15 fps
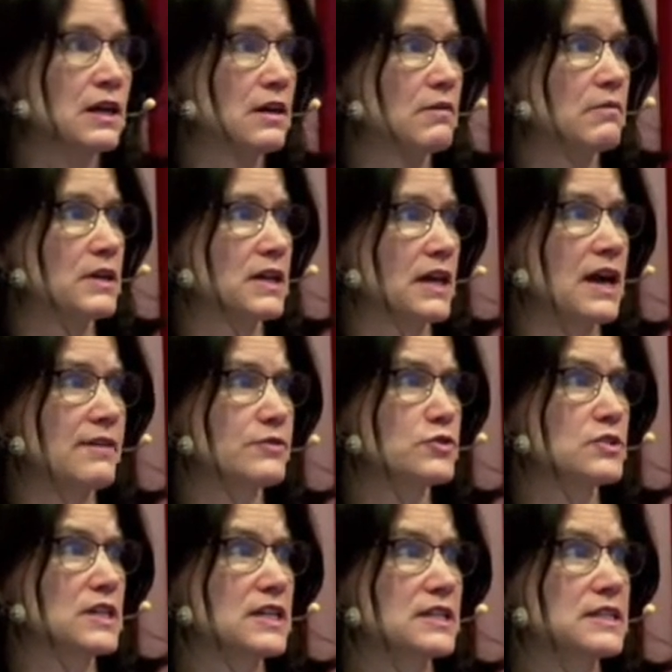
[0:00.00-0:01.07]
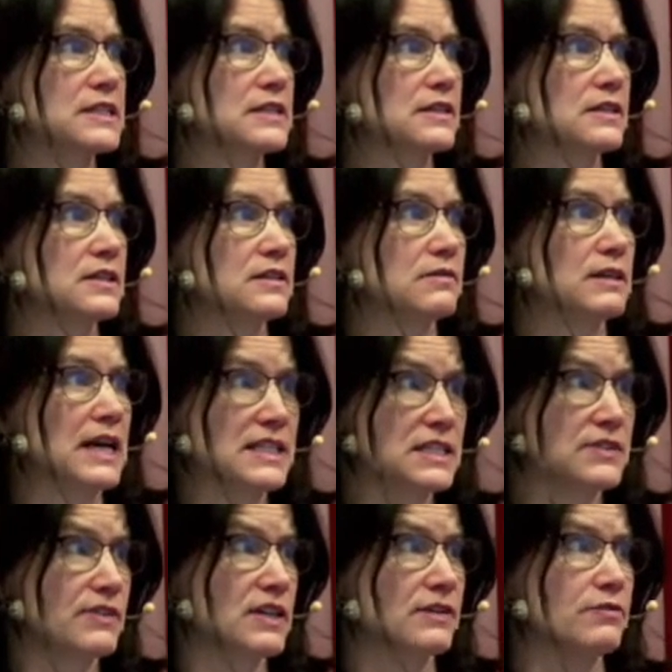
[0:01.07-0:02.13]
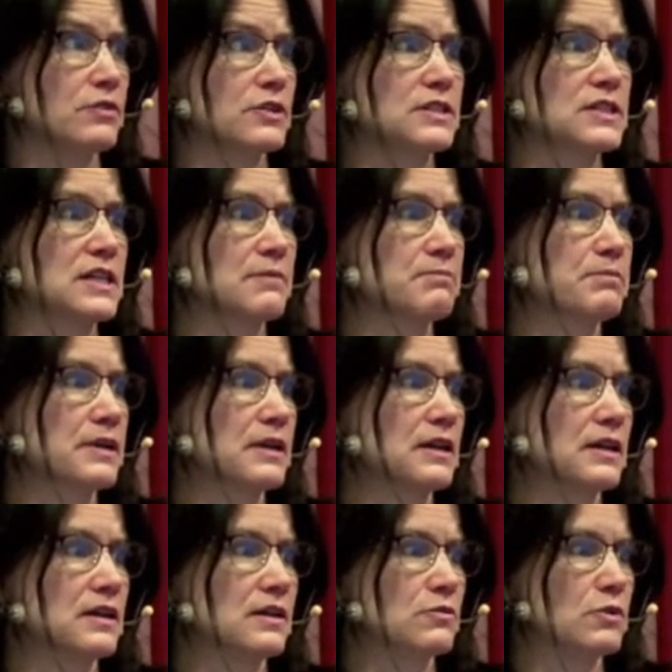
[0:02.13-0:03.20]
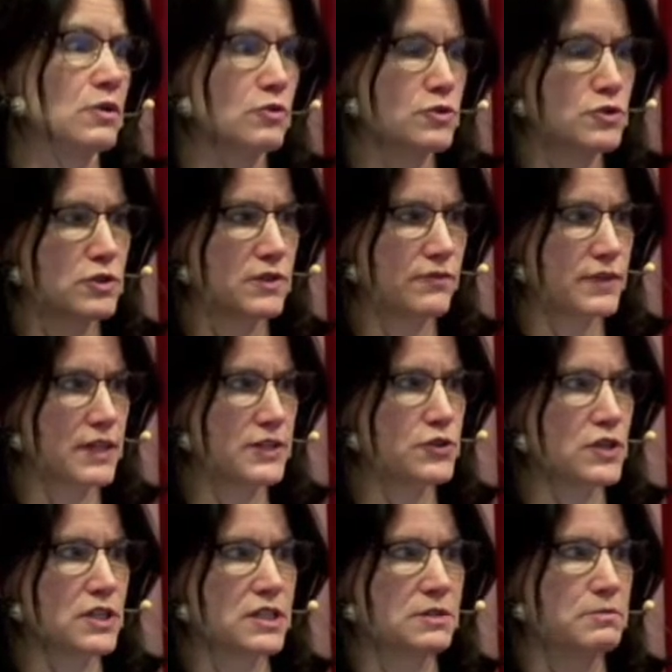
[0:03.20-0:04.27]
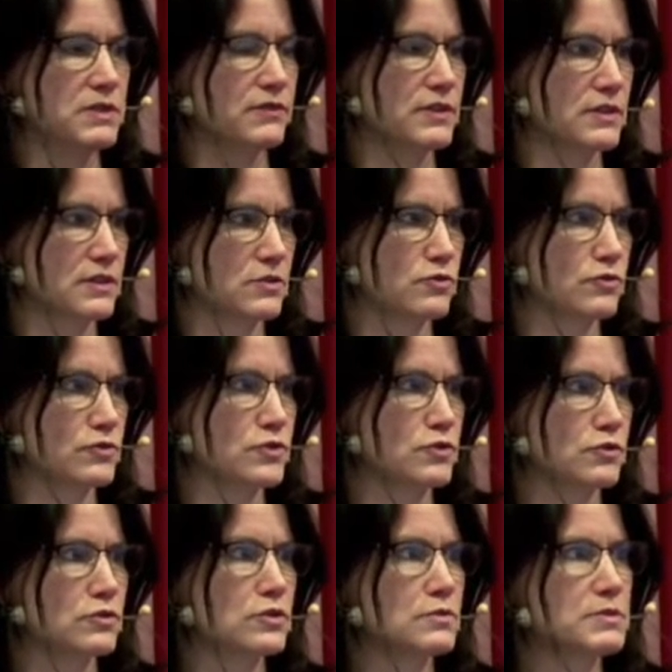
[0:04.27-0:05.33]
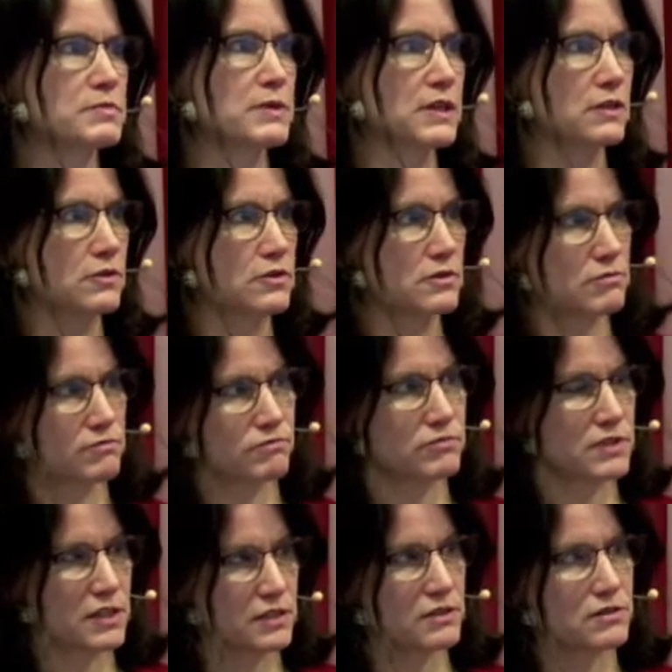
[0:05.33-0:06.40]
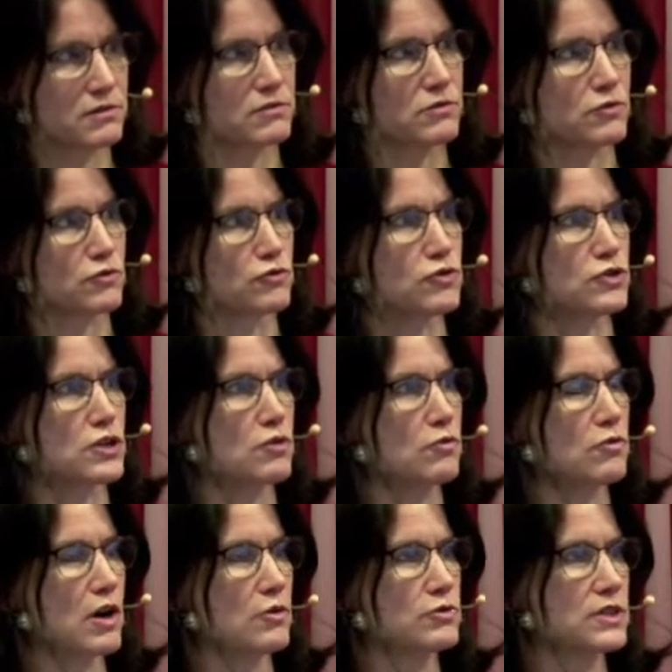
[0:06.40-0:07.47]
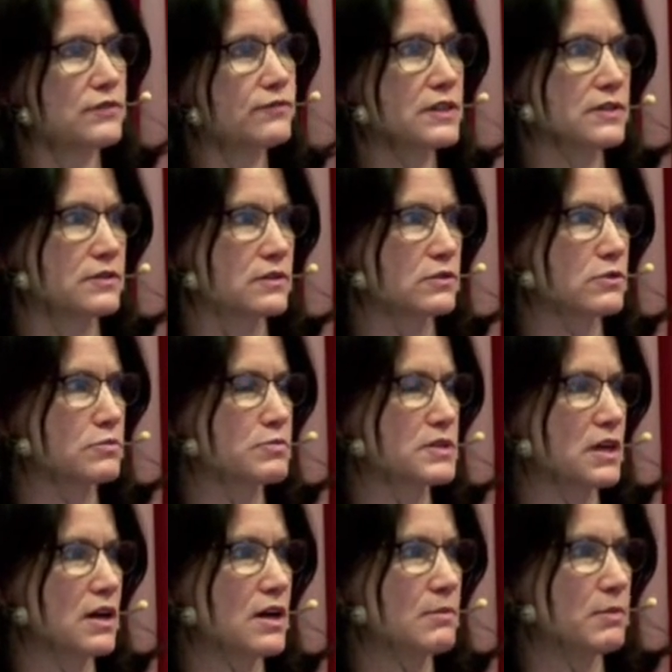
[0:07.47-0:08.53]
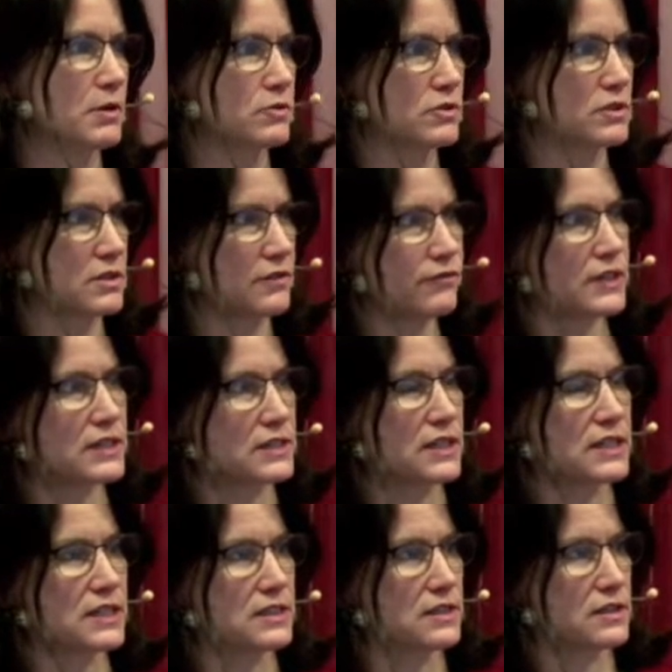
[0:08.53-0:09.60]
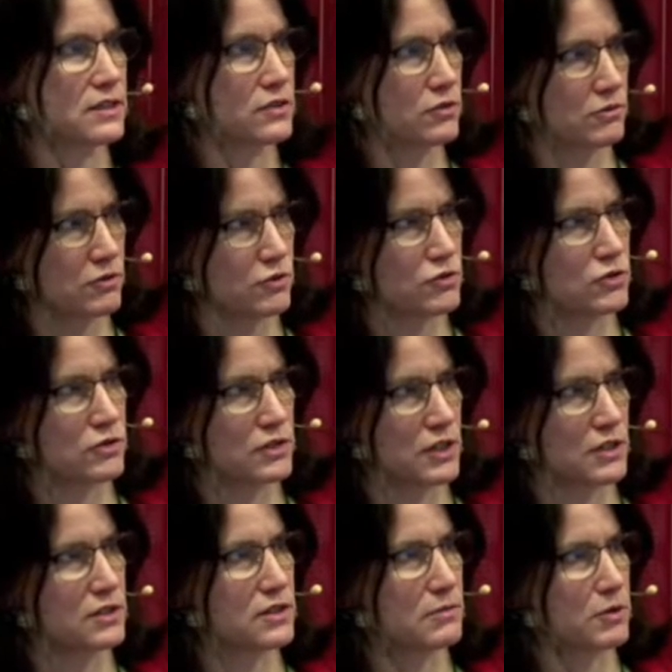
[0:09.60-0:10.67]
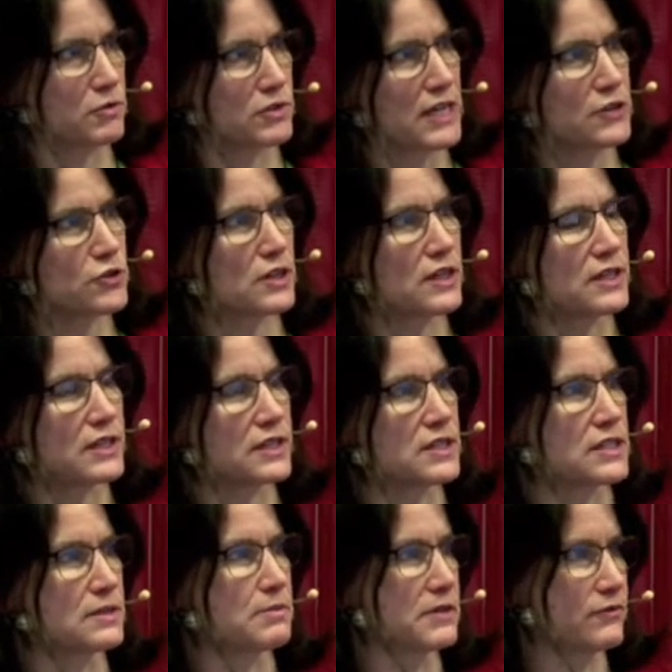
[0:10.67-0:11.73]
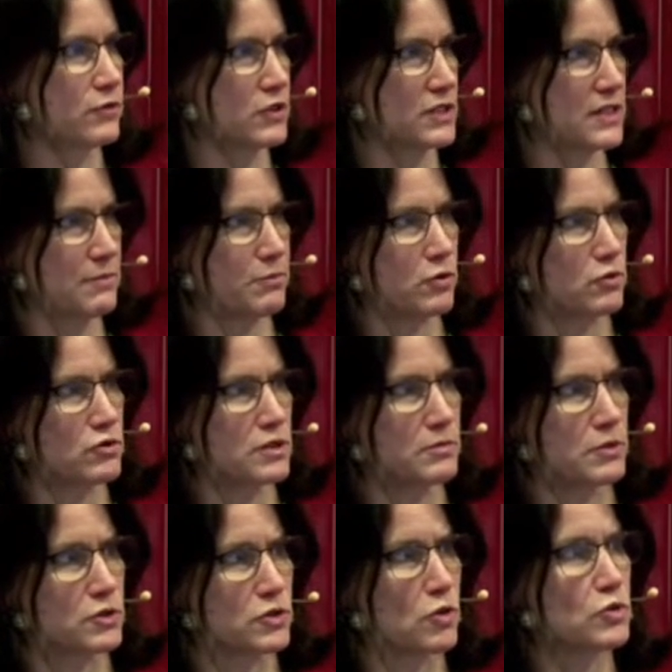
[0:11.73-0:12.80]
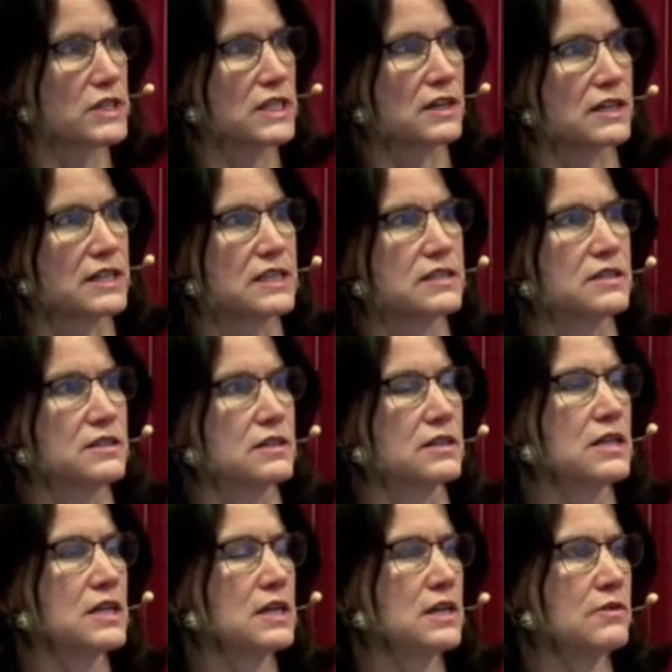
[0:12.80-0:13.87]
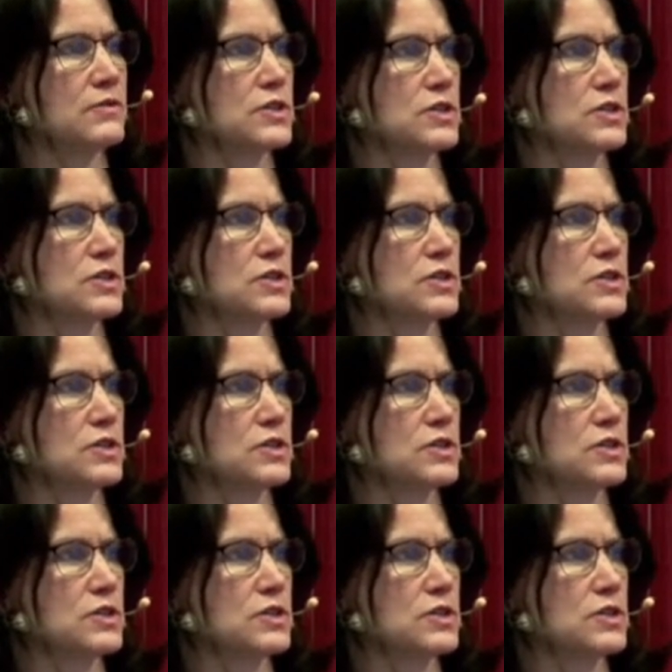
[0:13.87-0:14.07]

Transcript: What I have to say is in Latvia, for example, we also differentiated between the two groups, because just to show how different the groups are about different identities, not just about national identity, but for example also about Nordic identity, which